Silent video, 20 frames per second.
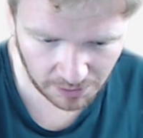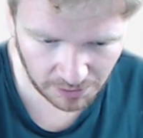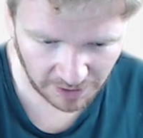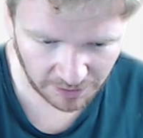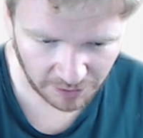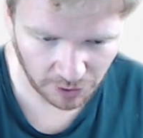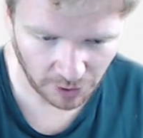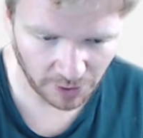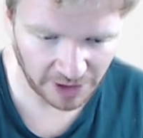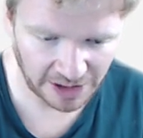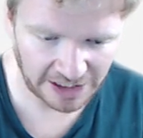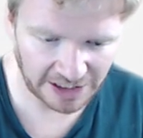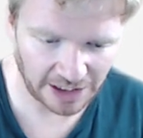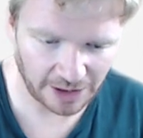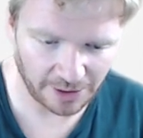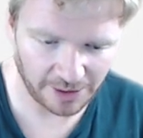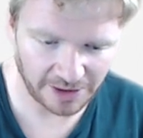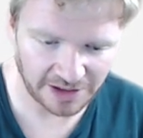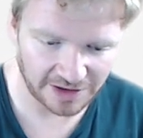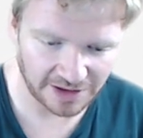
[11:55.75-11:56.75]
I have no
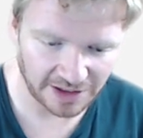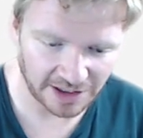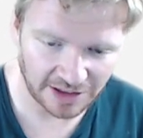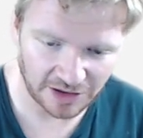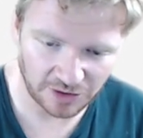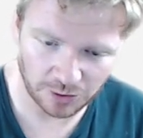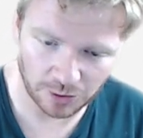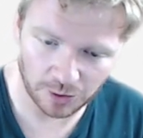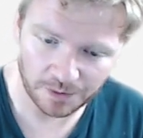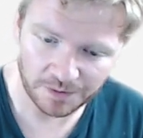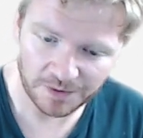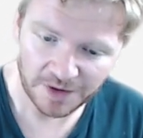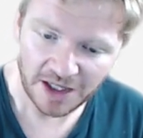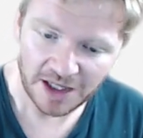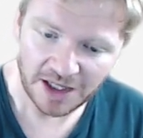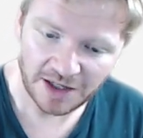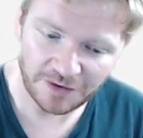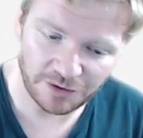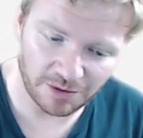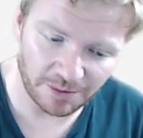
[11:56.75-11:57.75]
idea how I did that, that's cool.
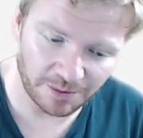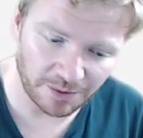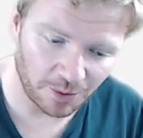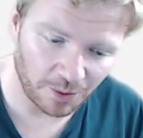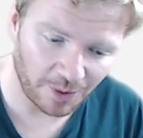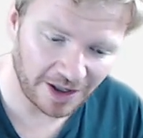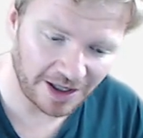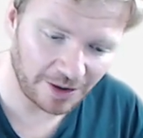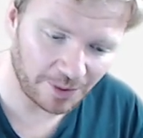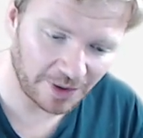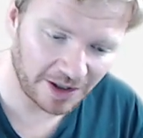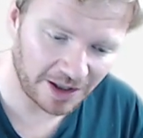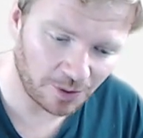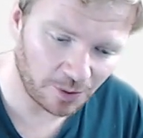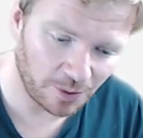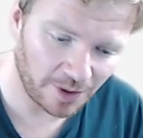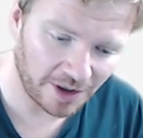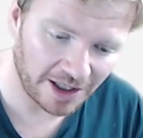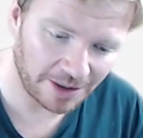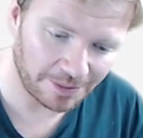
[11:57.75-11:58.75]
If you remember way, way,
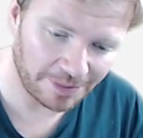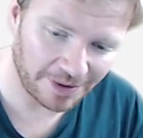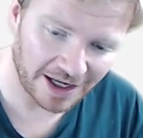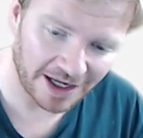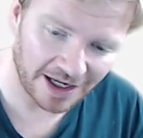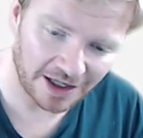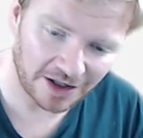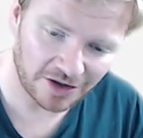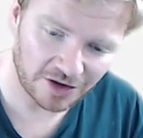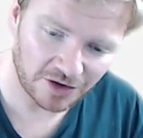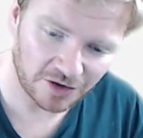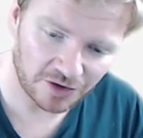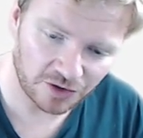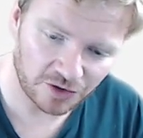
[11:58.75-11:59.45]
way back